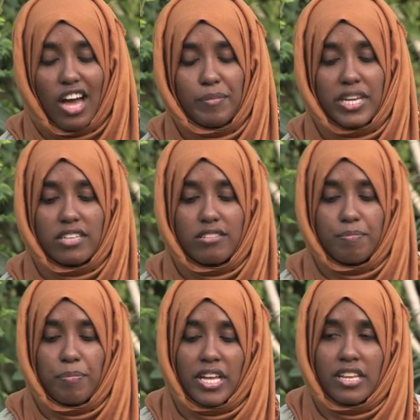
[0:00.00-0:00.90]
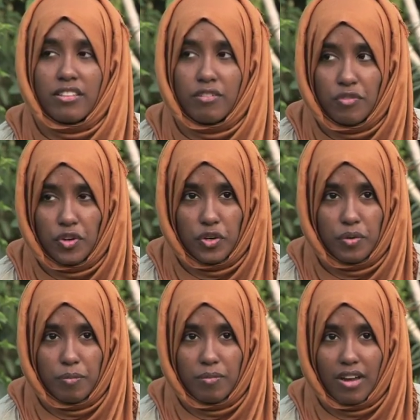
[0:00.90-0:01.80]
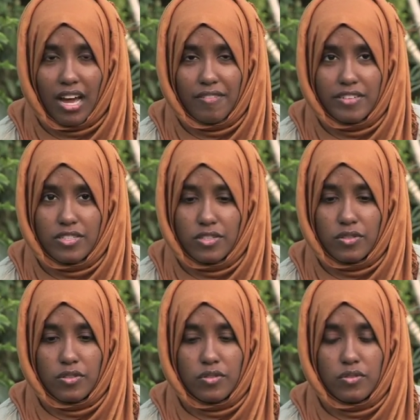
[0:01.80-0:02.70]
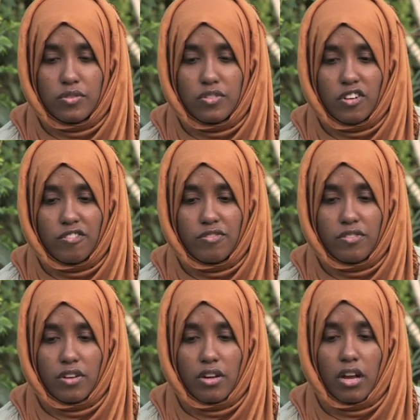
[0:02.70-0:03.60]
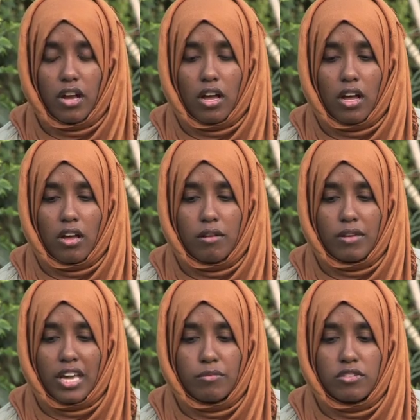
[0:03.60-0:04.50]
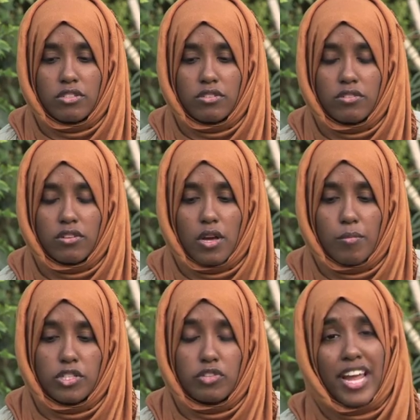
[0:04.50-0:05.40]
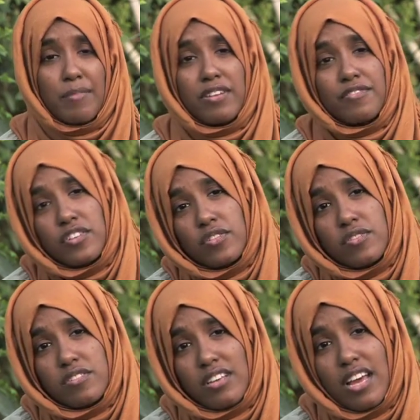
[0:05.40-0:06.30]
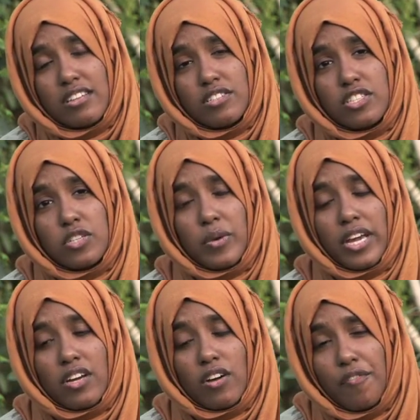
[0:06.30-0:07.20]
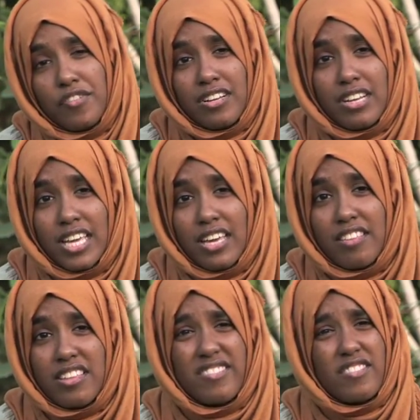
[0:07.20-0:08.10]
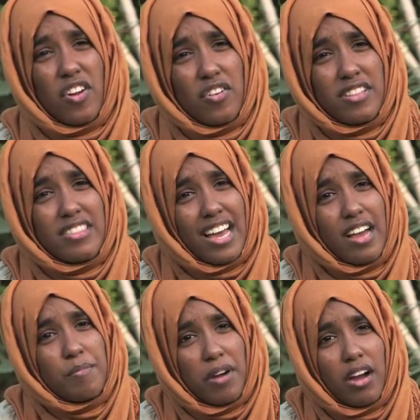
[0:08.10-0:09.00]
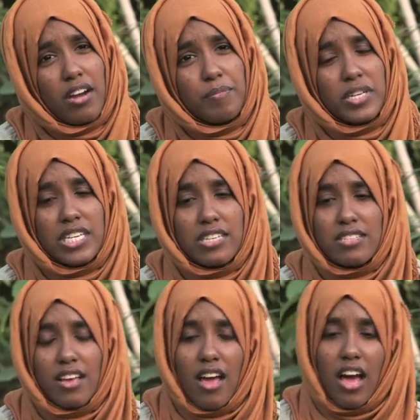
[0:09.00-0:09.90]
I mean, being in the group, having to sort of able to portray my views and do it confidently, I think I've grown in that part, because